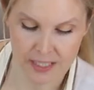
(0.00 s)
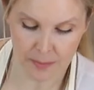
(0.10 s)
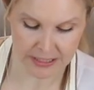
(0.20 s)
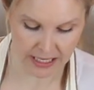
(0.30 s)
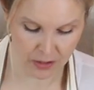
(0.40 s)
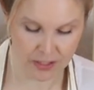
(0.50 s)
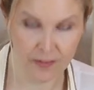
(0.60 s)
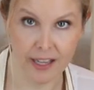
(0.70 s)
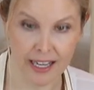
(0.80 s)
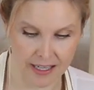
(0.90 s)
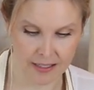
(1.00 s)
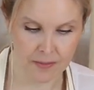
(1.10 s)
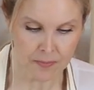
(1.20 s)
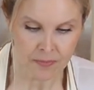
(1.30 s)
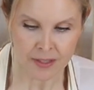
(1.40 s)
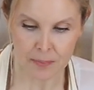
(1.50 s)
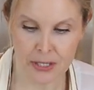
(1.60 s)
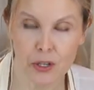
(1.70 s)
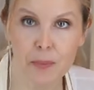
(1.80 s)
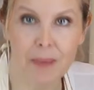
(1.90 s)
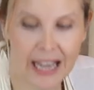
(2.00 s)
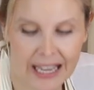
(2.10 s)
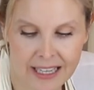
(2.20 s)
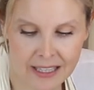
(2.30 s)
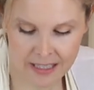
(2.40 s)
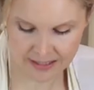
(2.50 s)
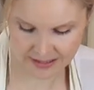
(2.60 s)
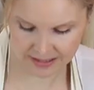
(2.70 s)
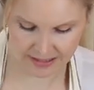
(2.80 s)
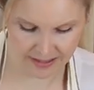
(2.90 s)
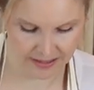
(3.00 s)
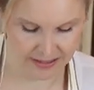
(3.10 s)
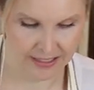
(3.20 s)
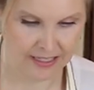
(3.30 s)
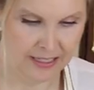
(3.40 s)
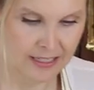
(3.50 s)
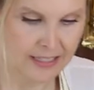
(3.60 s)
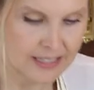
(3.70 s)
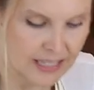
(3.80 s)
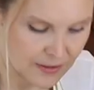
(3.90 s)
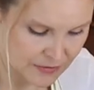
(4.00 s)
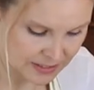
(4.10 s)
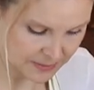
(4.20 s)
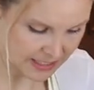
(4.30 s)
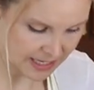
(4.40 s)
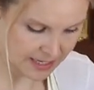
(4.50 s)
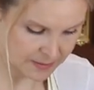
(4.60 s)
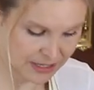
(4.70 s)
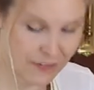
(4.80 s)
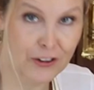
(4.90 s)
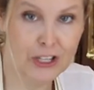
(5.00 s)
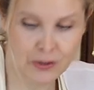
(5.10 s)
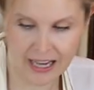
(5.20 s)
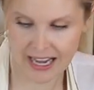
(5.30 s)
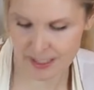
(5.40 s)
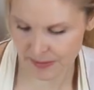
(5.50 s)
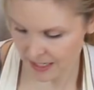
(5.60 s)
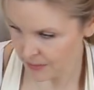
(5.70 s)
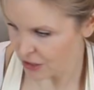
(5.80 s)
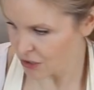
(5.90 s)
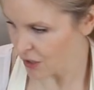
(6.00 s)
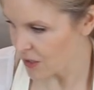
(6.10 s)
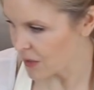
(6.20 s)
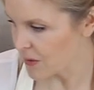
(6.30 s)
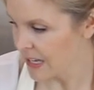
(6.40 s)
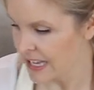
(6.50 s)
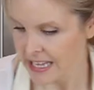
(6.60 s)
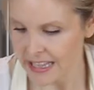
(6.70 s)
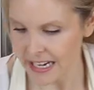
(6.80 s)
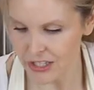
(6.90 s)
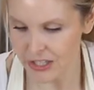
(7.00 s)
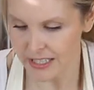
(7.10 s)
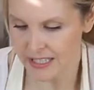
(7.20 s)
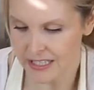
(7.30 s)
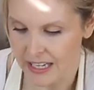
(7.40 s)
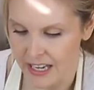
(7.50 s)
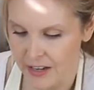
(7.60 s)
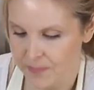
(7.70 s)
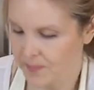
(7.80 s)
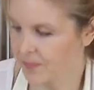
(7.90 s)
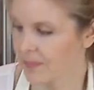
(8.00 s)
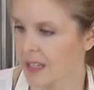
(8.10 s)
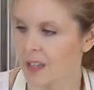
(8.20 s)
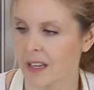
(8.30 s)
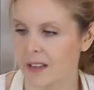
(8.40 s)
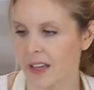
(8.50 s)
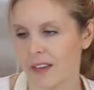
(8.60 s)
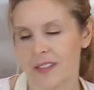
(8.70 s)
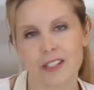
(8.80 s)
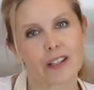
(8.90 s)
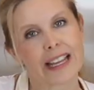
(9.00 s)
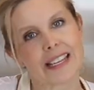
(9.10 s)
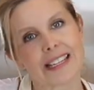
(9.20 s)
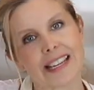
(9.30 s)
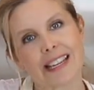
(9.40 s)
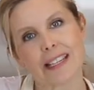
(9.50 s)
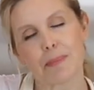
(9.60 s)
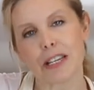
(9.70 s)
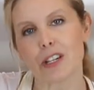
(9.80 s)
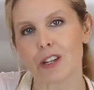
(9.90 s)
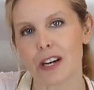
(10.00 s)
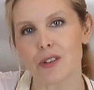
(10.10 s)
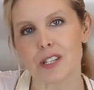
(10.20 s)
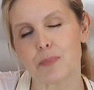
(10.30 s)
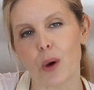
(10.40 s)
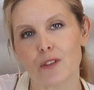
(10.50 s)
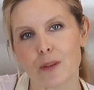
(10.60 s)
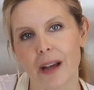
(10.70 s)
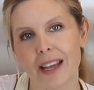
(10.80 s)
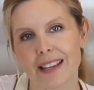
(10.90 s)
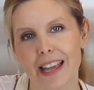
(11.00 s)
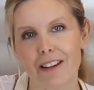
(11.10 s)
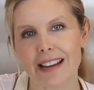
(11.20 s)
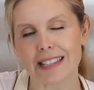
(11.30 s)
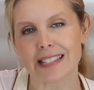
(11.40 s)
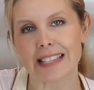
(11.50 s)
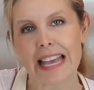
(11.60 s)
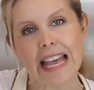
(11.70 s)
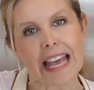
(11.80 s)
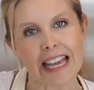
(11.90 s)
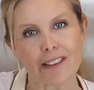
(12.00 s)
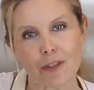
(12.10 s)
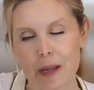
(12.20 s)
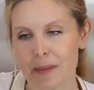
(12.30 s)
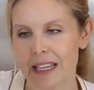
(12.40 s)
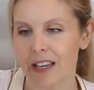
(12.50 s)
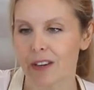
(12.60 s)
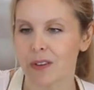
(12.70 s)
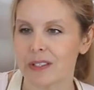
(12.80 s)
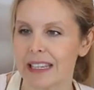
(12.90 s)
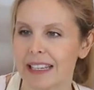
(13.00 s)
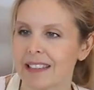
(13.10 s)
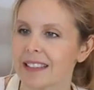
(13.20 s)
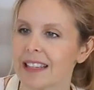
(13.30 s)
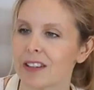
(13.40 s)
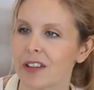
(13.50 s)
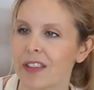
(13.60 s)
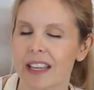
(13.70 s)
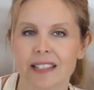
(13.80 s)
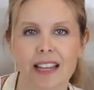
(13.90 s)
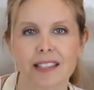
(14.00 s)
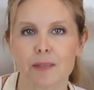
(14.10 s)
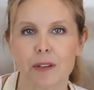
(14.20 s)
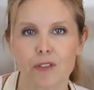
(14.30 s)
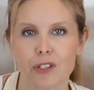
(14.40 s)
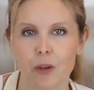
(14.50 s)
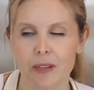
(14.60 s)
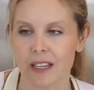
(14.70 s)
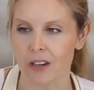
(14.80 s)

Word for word: russet potatoes. I've gone ahead and peeled mine to save some time for you guys, but I'm gonna show you that I just, um, I have this little handy dandy peeler. I use this both for my carrots and for my potatoes, and the little thing has lasted me for so many